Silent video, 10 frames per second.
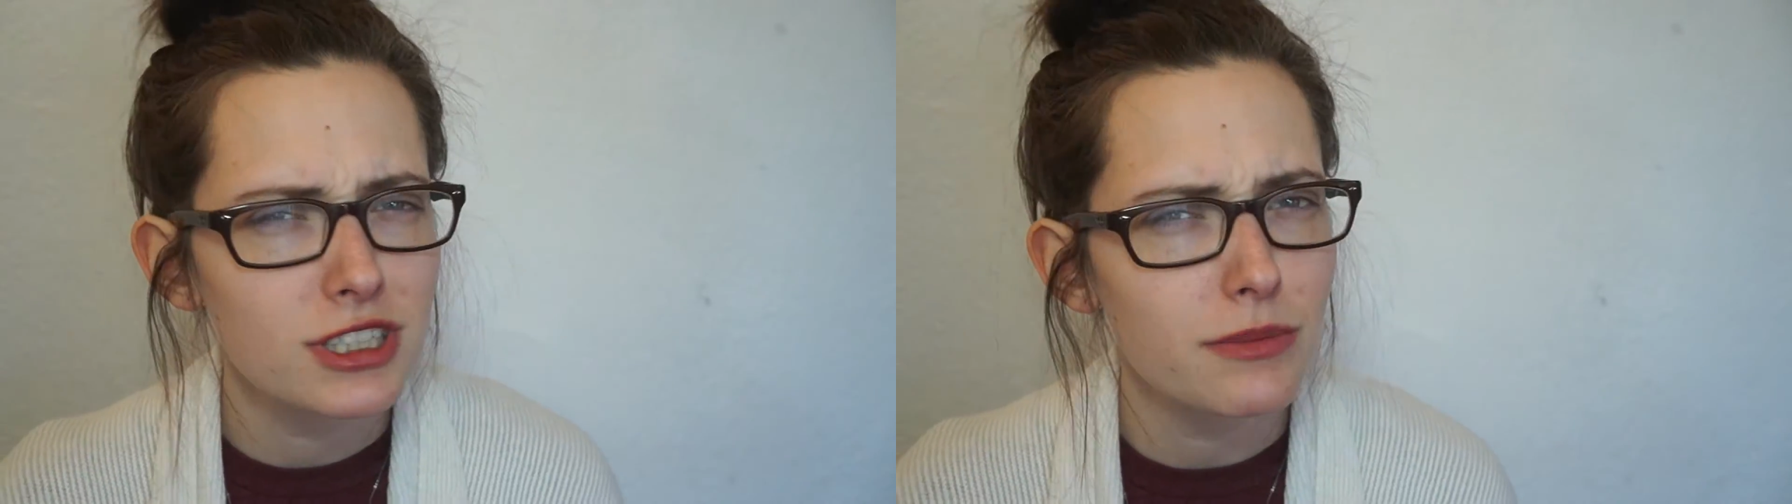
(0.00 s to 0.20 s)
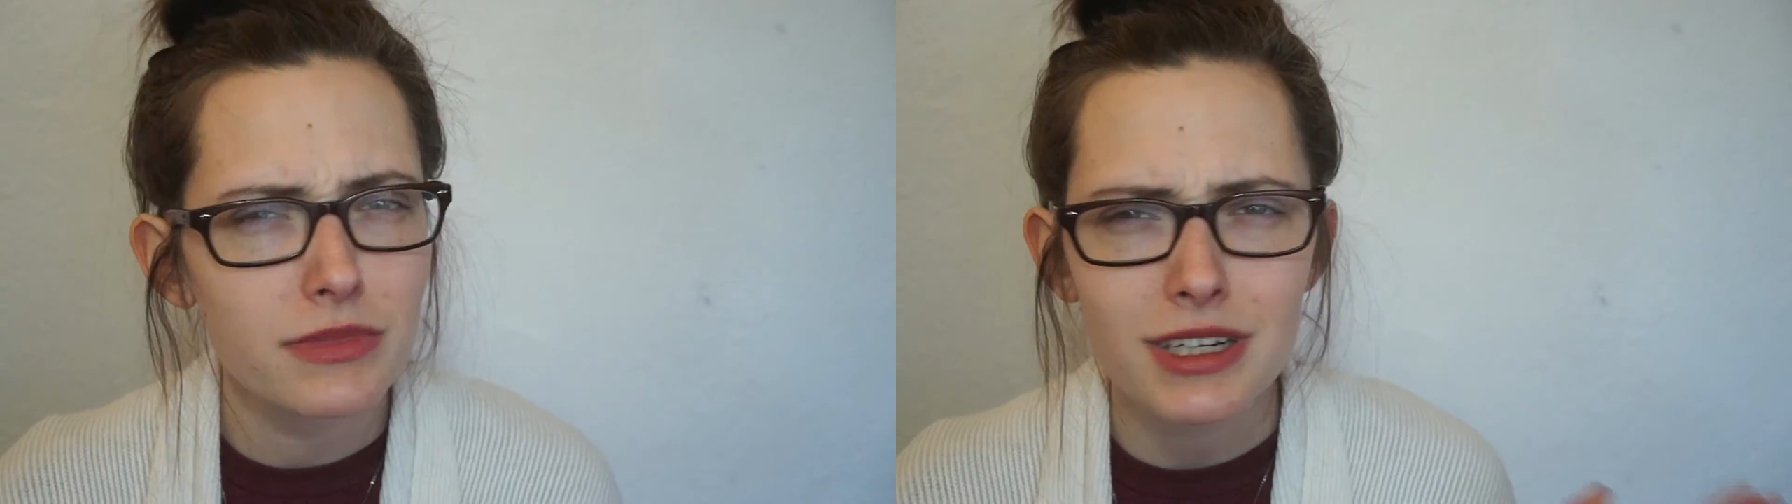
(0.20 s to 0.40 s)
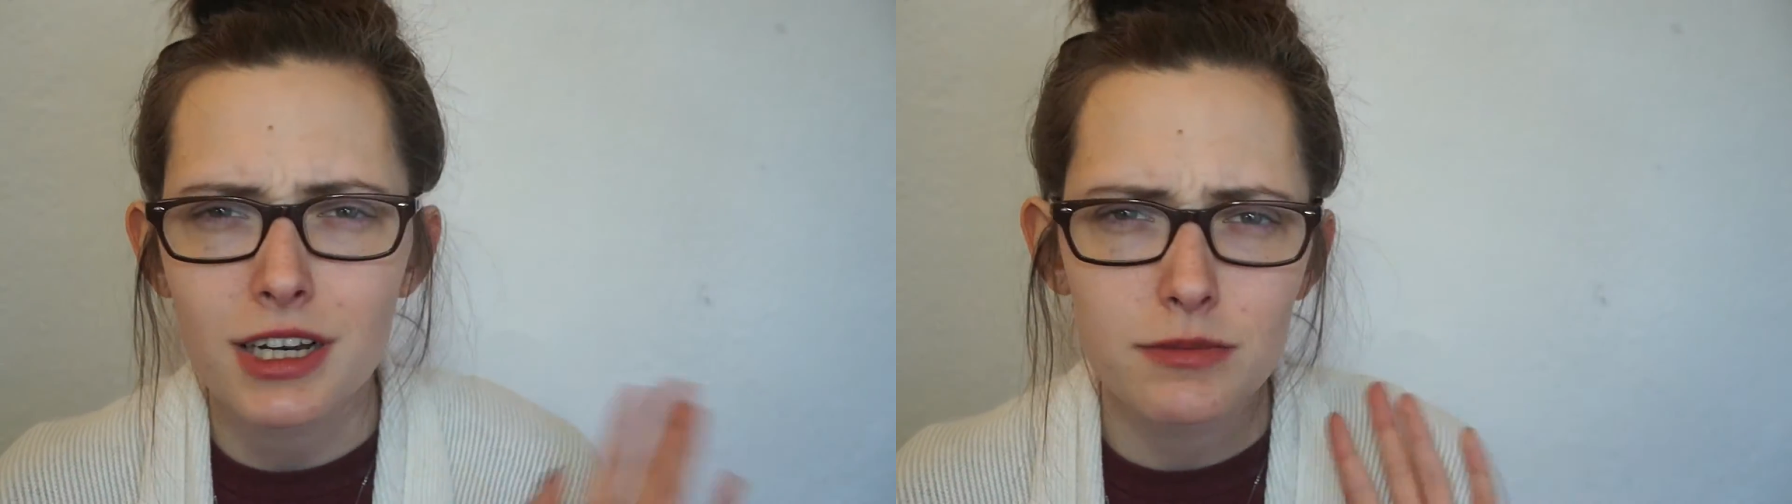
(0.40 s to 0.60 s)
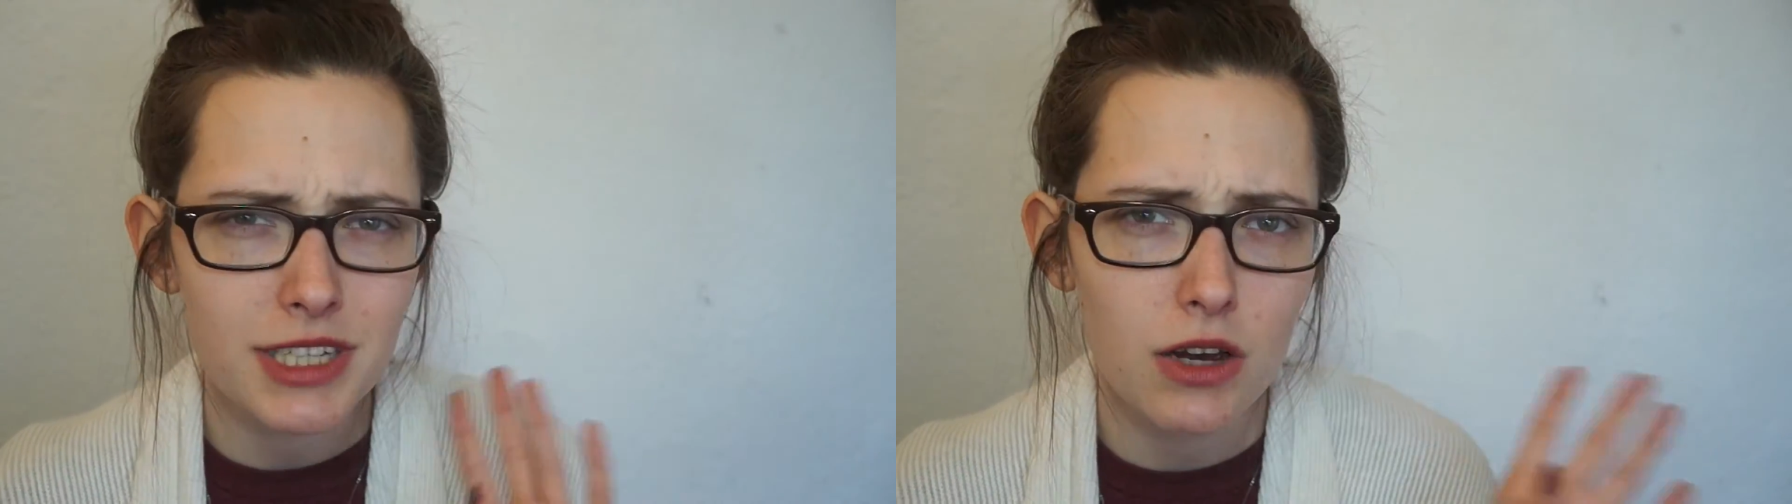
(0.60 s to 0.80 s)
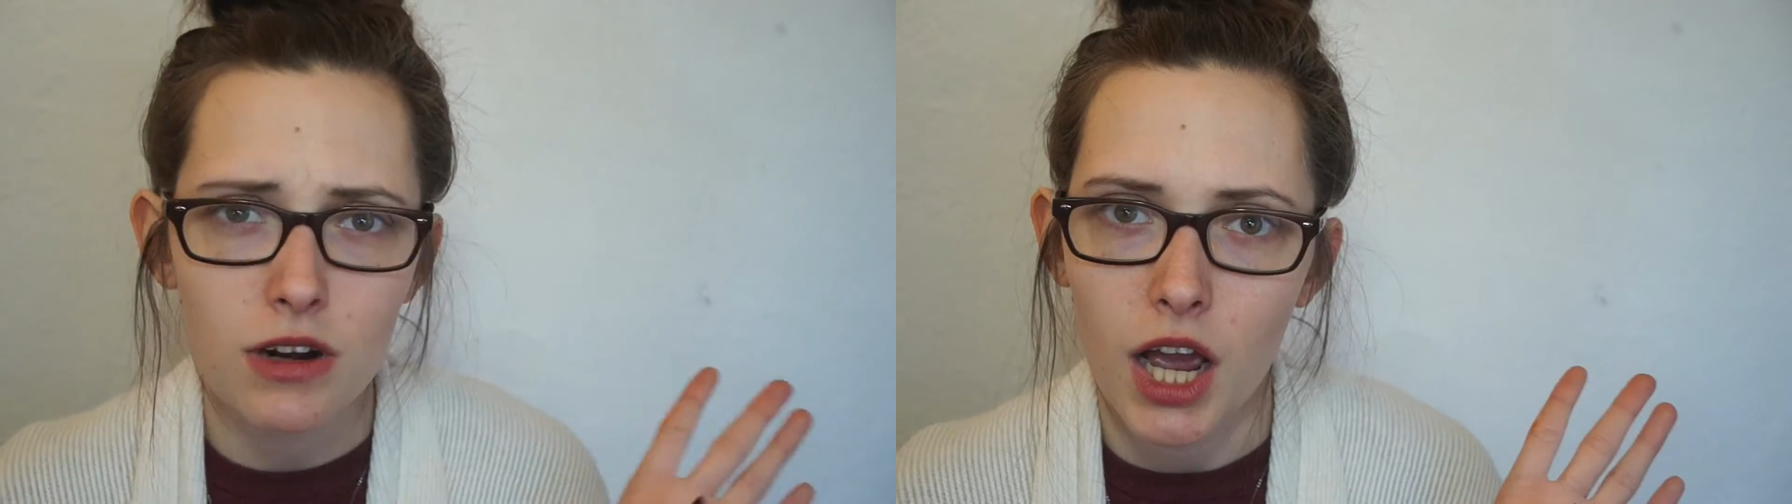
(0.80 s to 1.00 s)
something comes
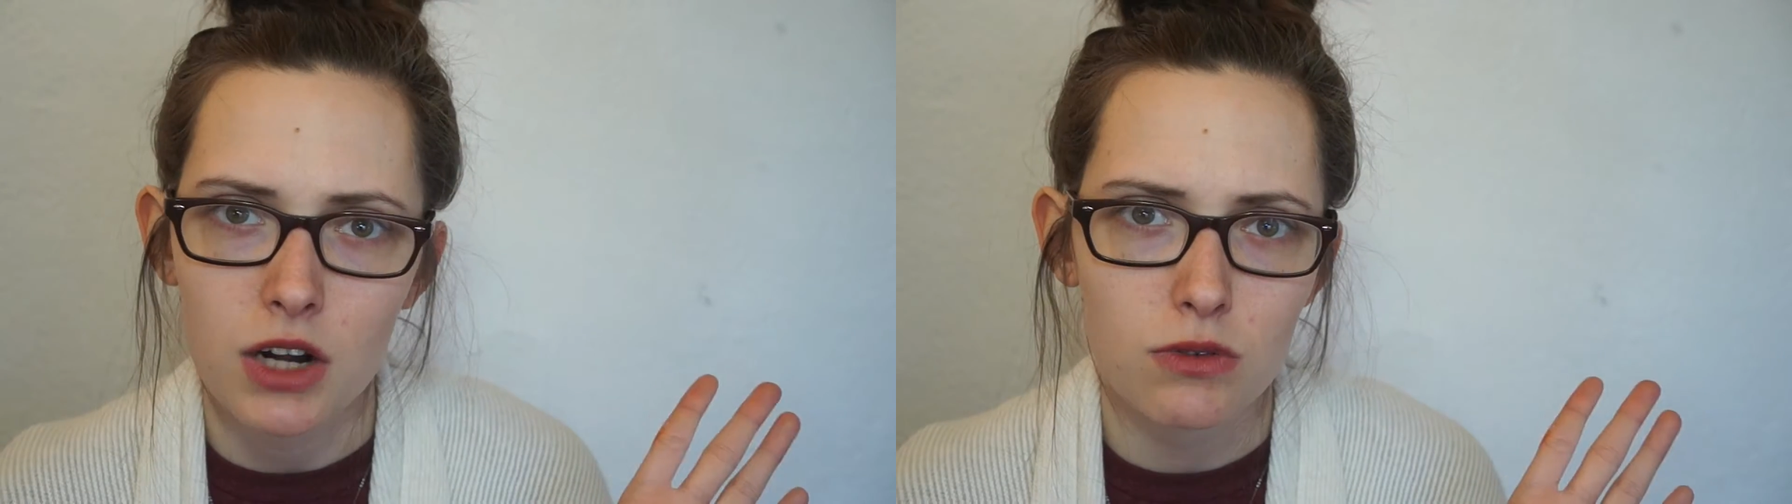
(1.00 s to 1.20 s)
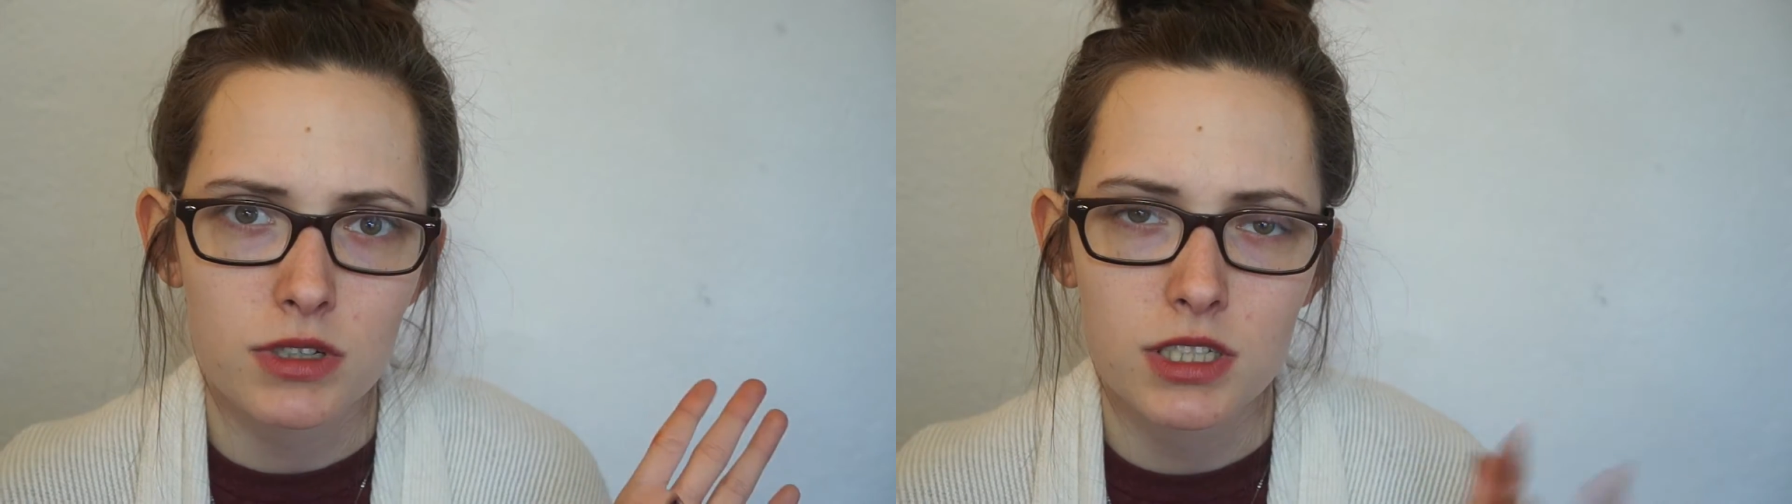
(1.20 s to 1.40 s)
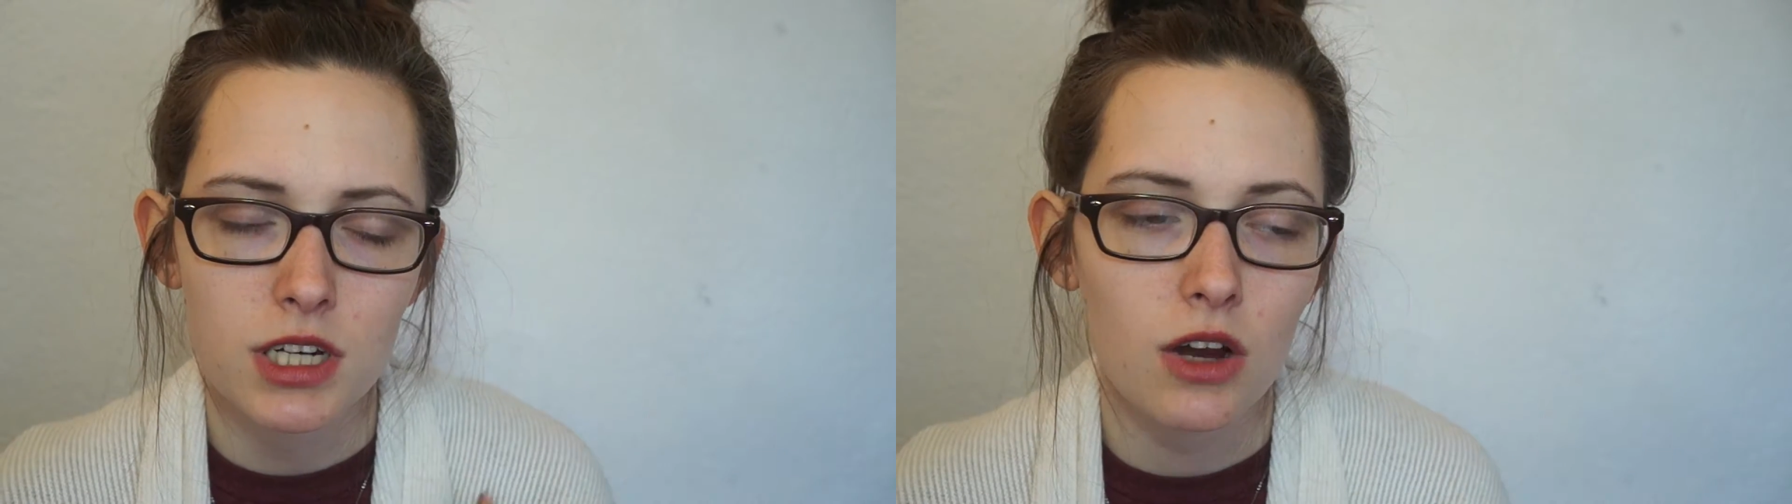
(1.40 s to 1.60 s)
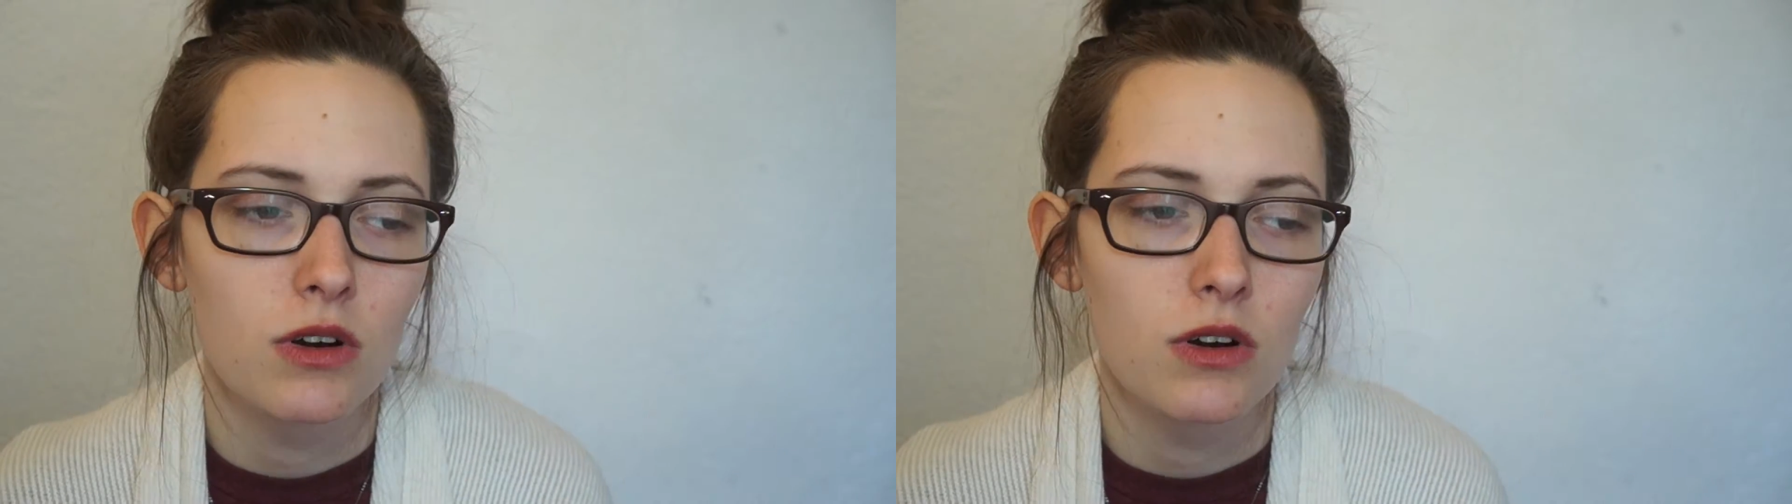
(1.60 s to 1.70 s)
out, I don't really know,